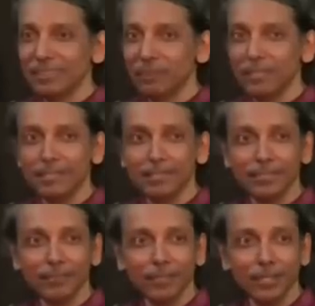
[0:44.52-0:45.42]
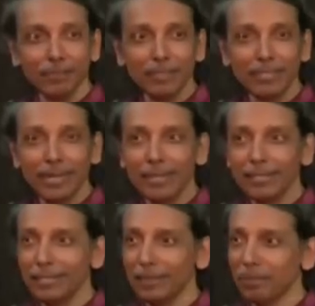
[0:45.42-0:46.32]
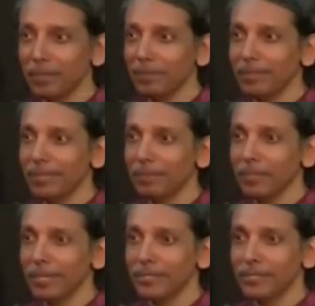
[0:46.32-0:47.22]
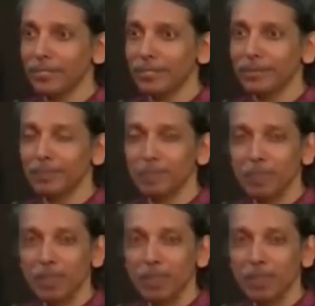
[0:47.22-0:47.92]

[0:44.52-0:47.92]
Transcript: presence of army tank in a prominent place here